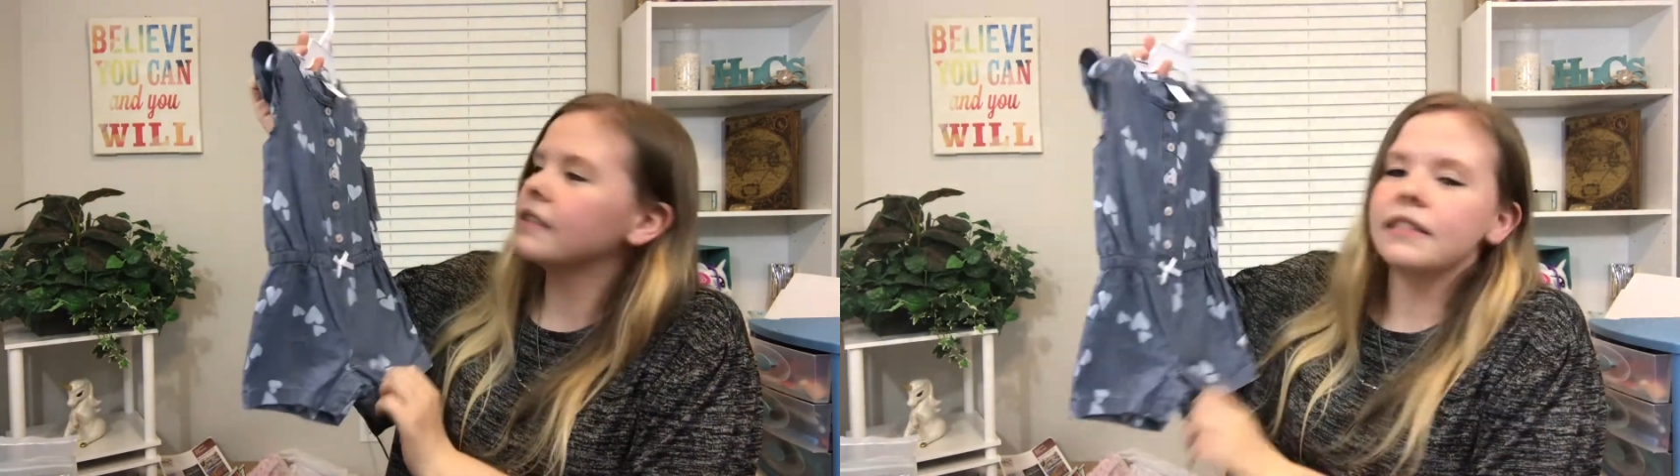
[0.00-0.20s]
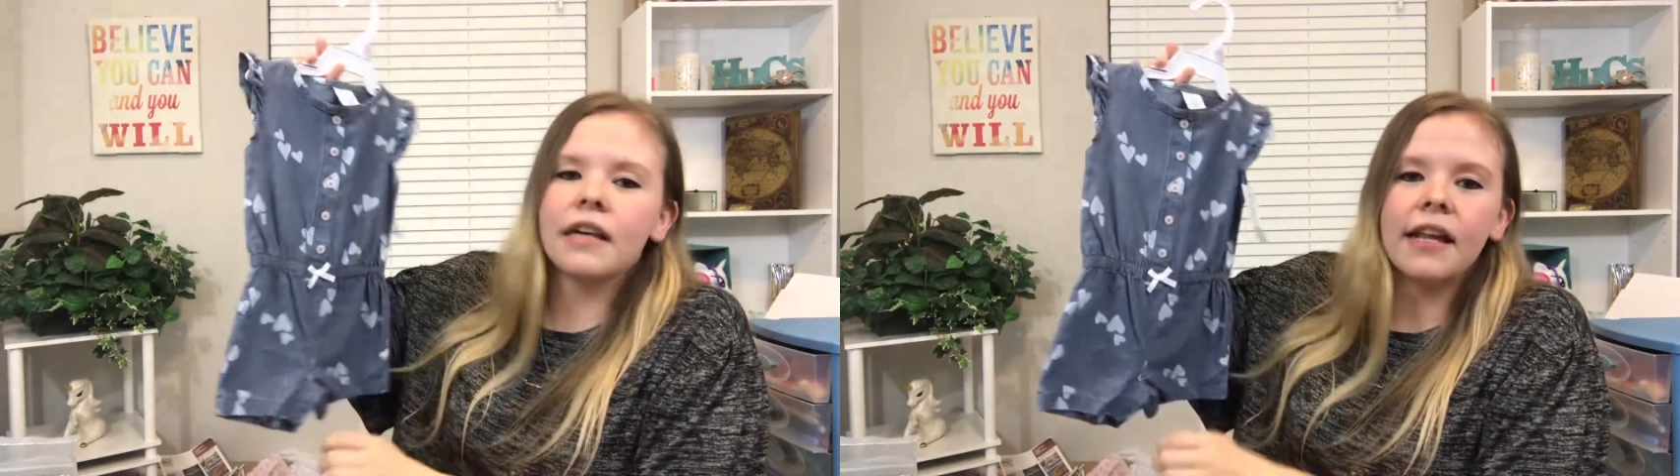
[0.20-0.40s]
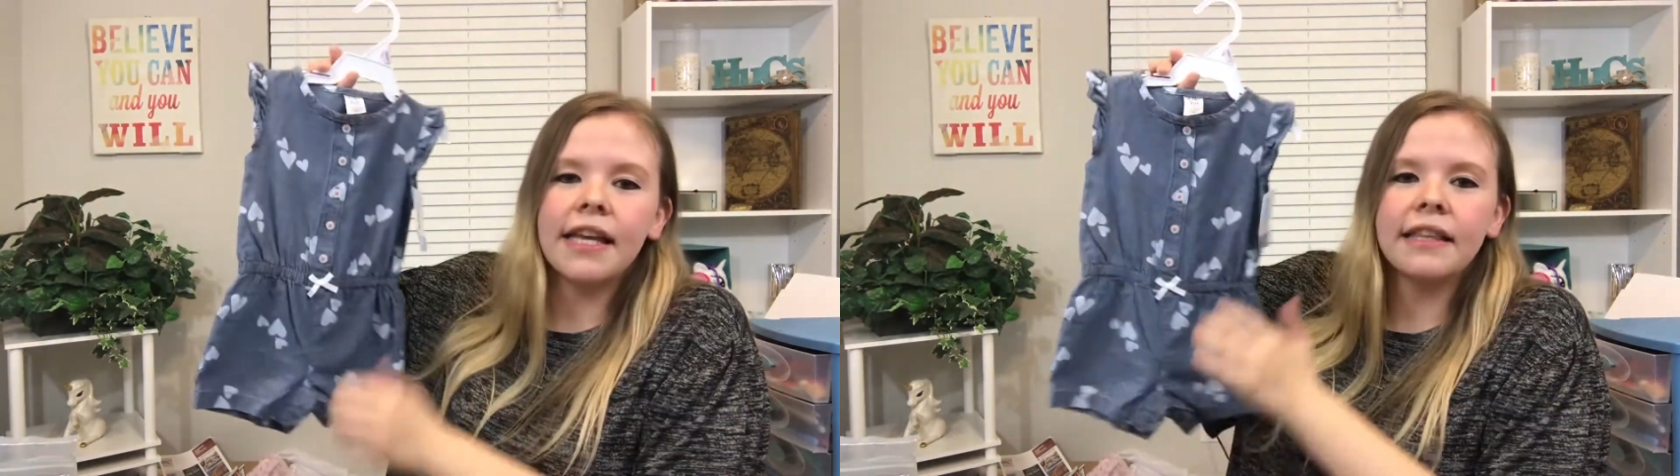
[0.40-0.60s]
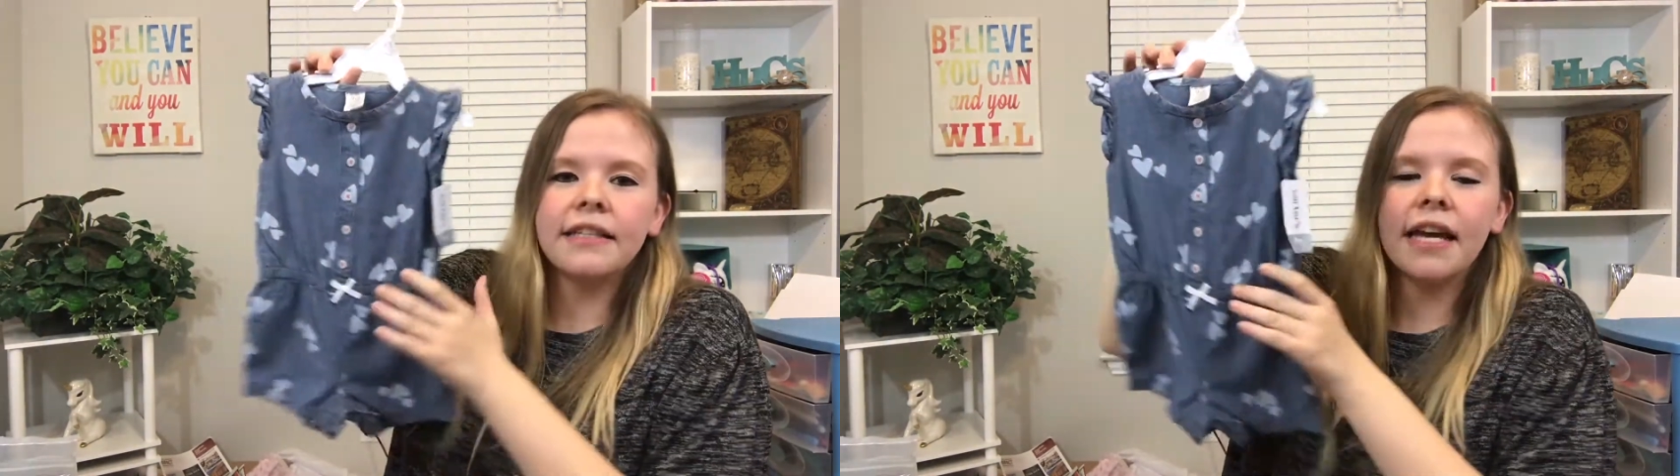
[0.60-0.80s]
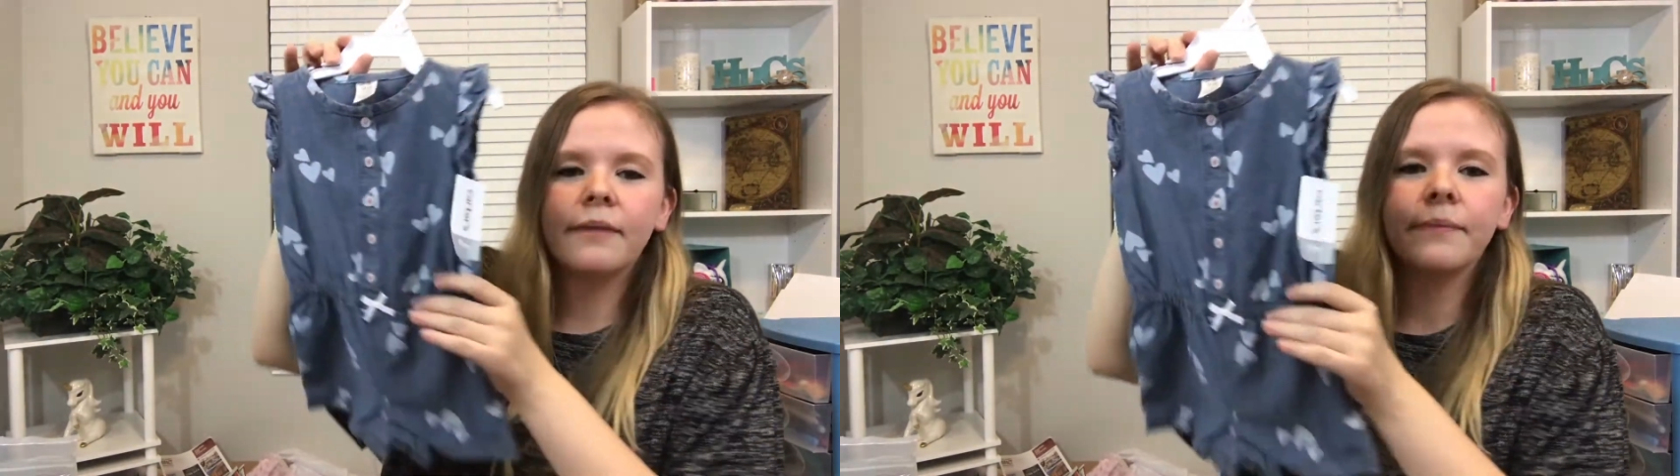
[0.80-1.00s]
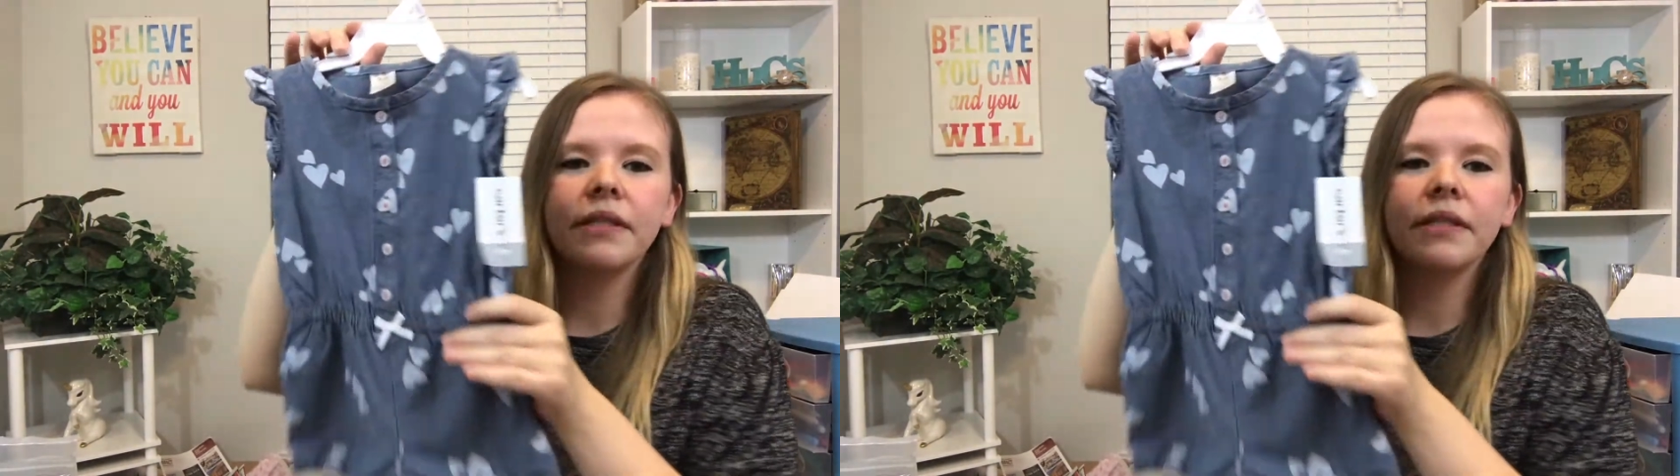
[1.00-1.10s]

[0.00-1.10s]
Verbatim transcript: It's got like the denim